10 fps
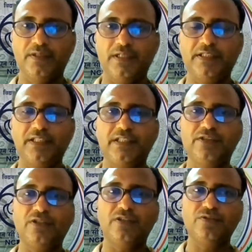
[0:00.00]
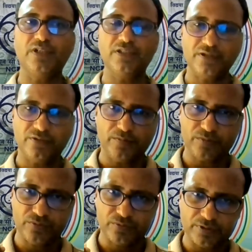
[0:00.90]
As a teacher educator, you
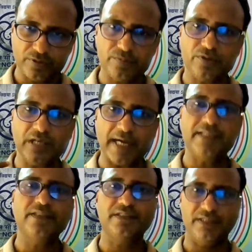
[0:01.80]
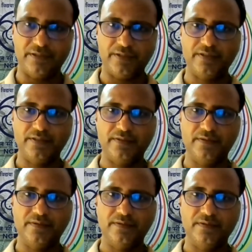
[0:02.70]
have to guide the teachers
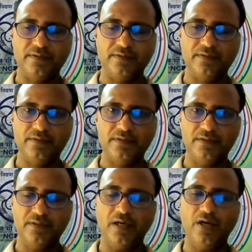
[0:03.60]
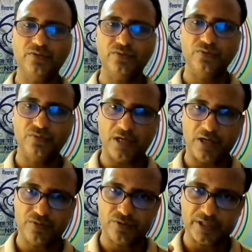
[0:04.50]
how
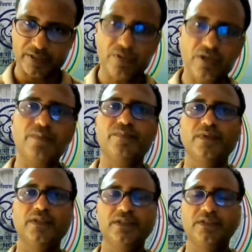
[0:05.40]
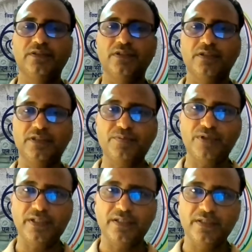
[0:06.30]
to develop the
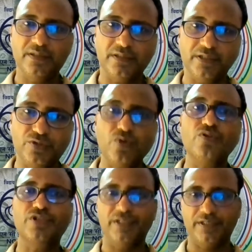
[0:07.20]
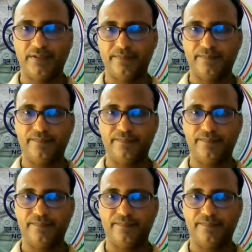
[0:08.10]
different resources.